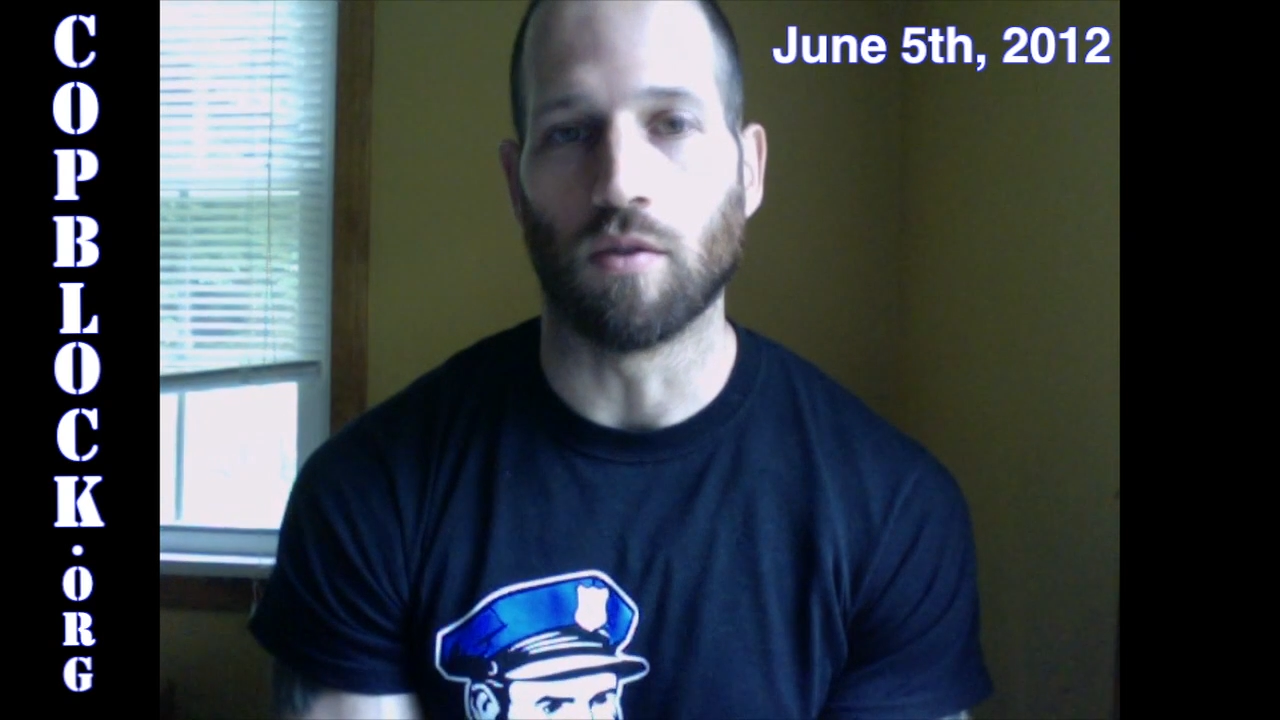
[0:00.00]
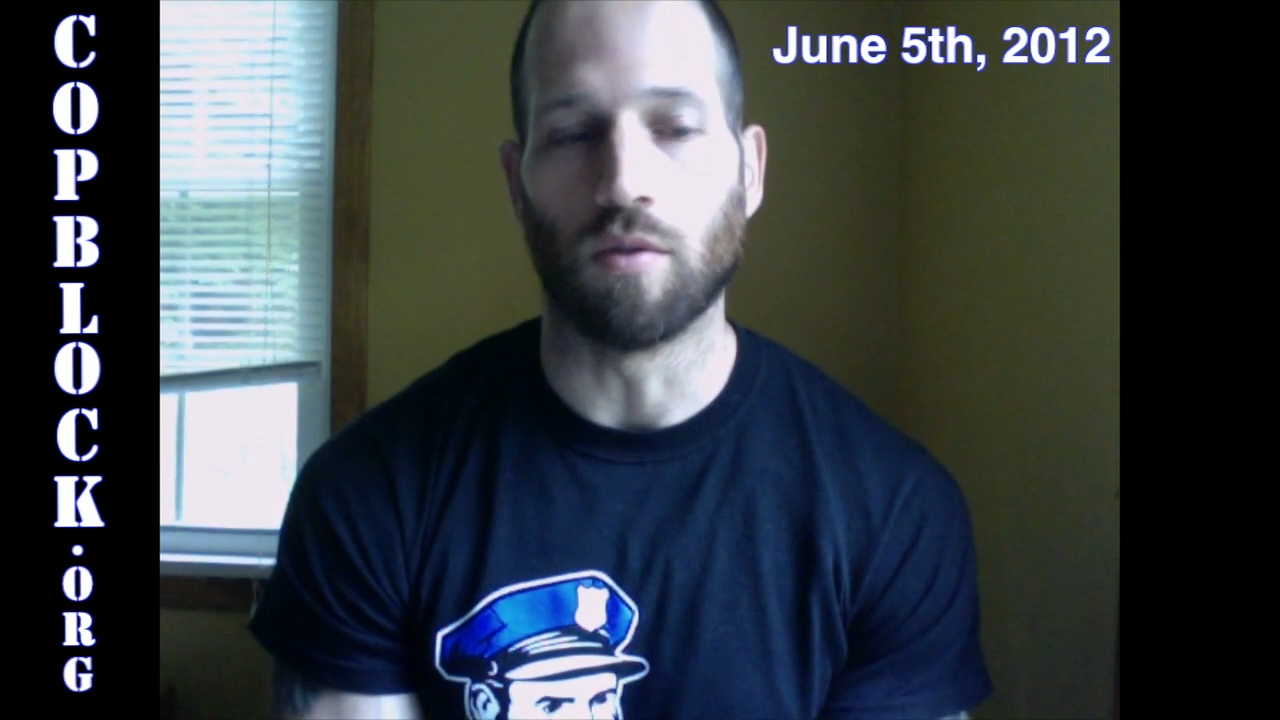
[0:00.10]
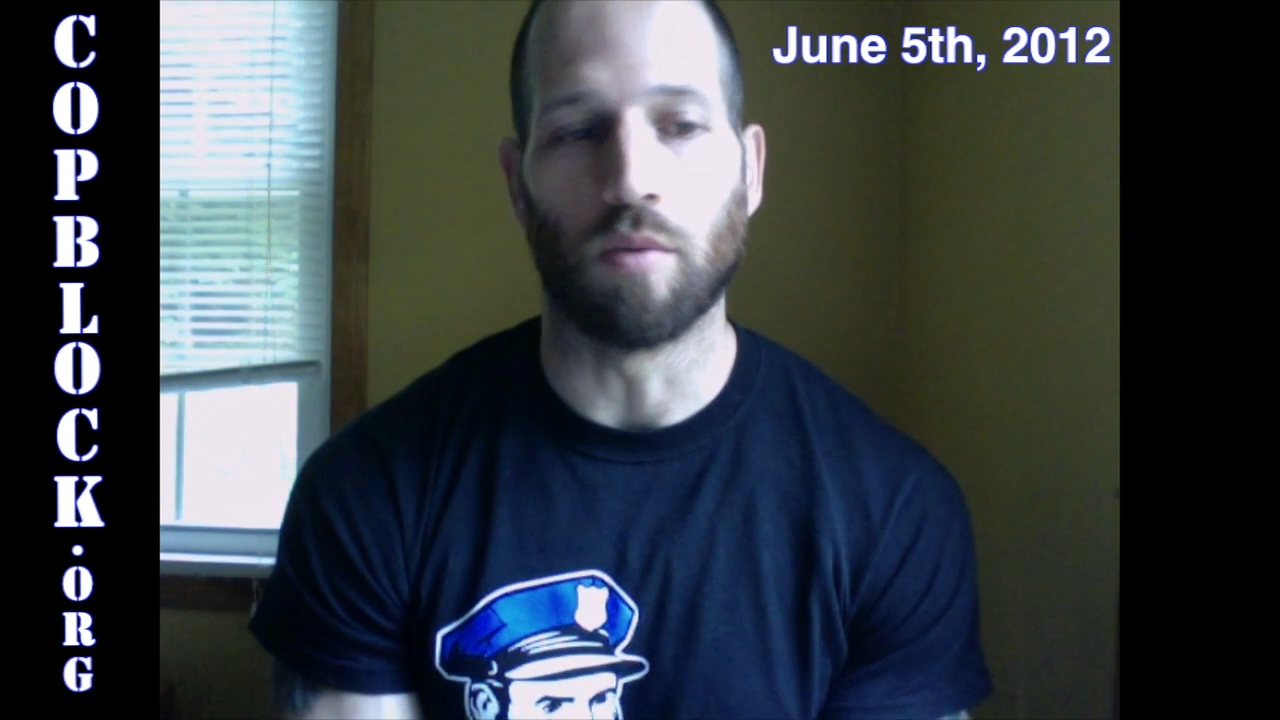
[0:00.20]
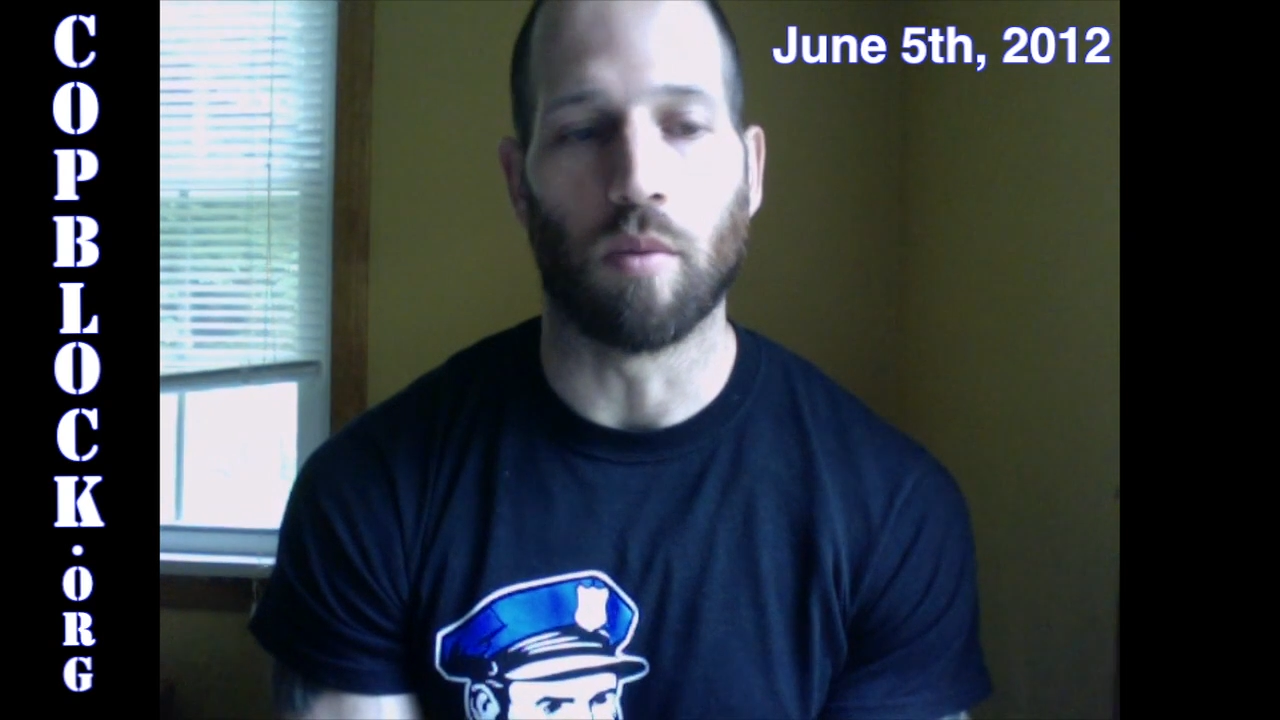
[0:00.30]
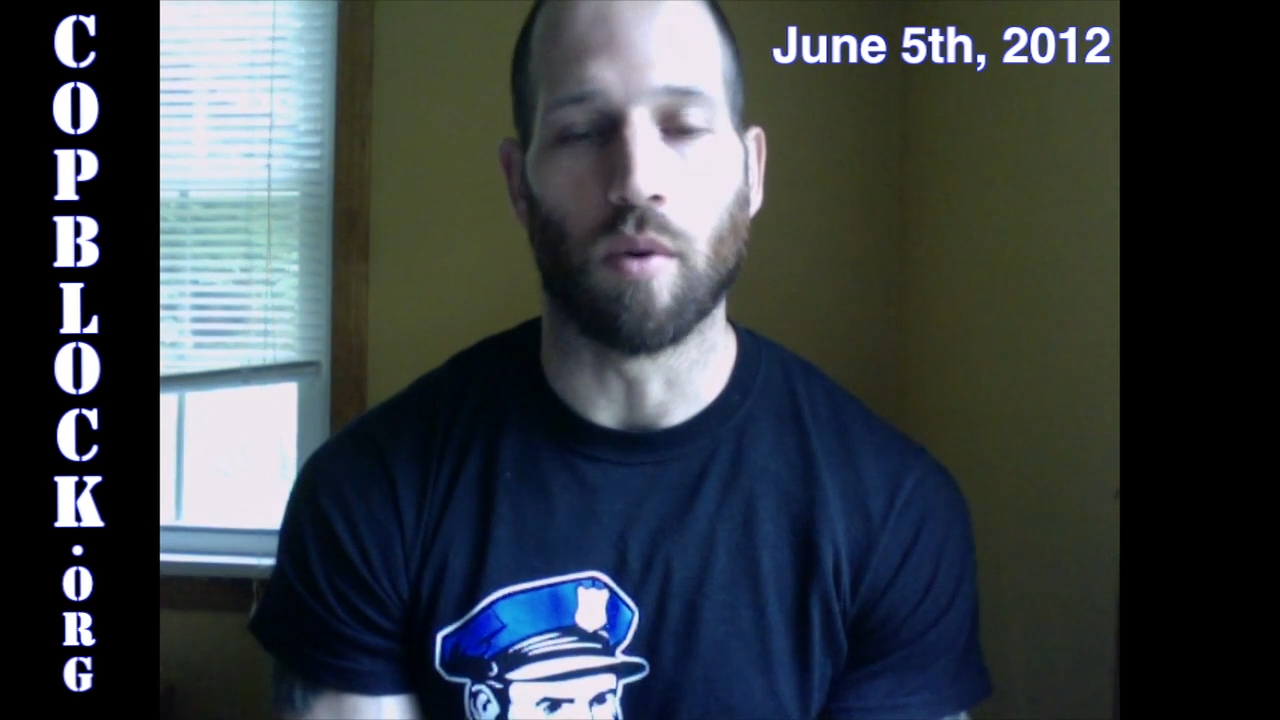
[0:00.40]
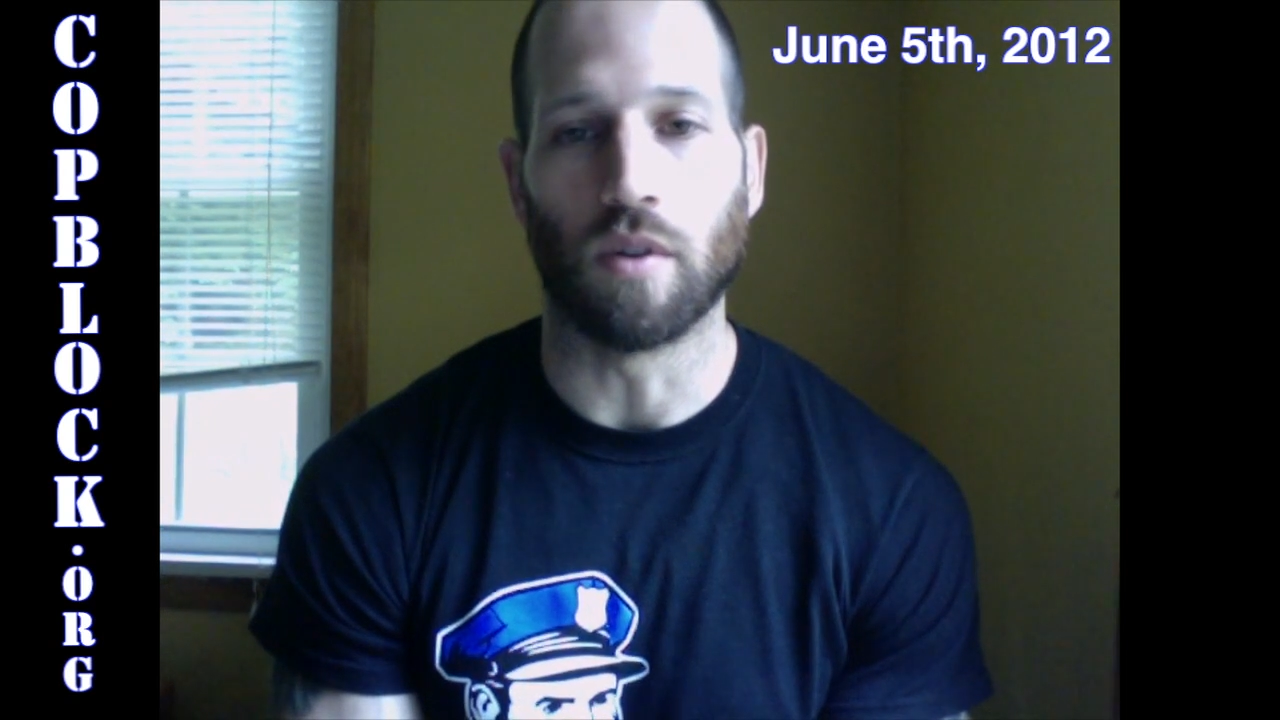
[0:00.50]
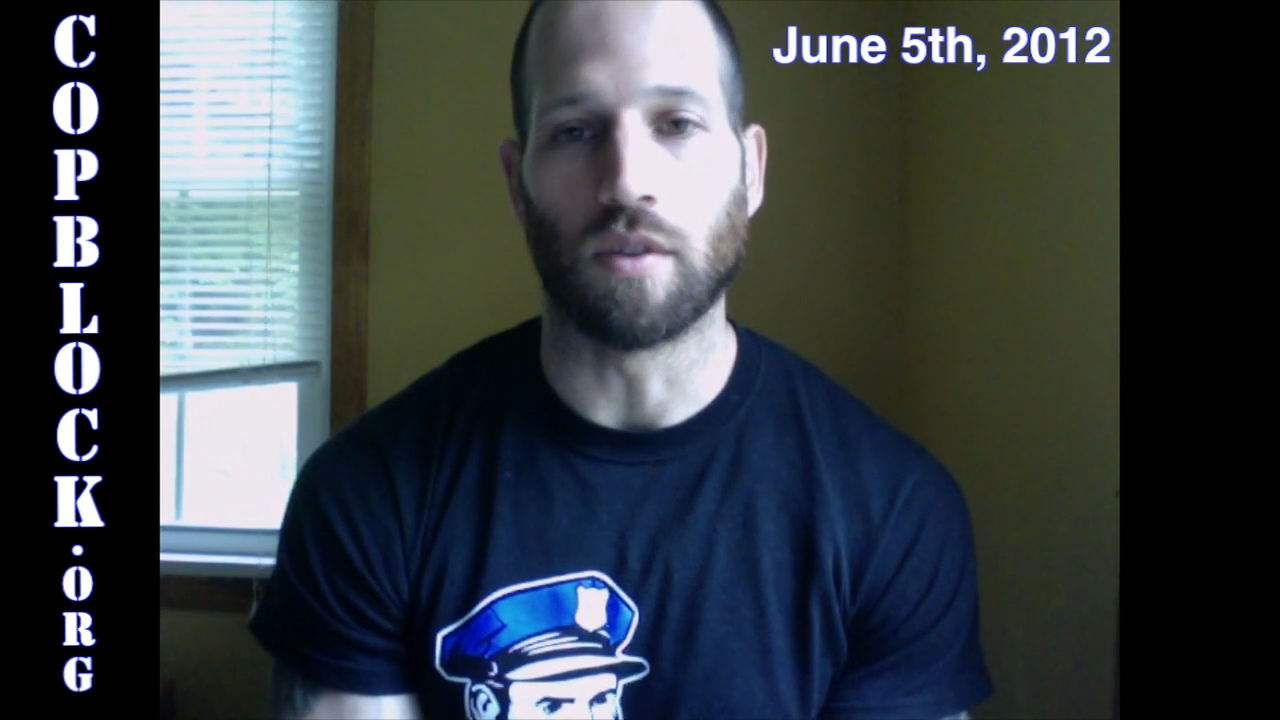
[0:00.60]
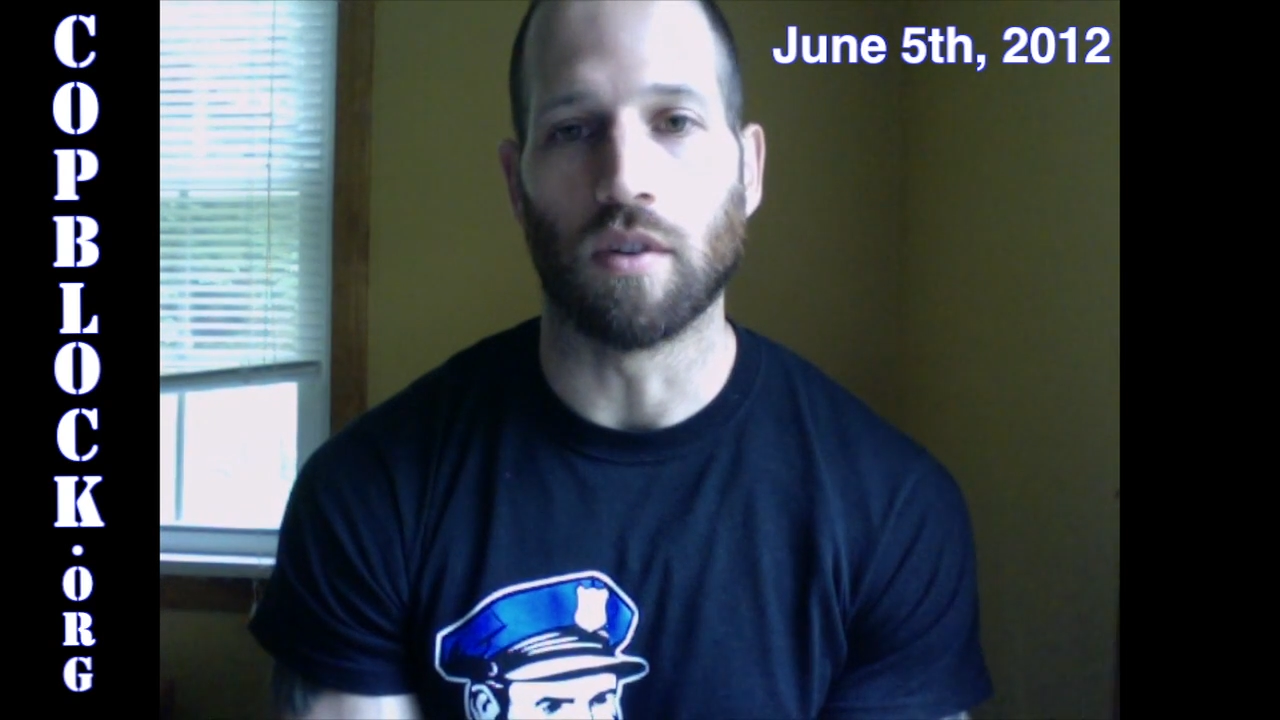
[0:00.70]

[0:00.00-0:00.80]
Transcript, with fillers: who purports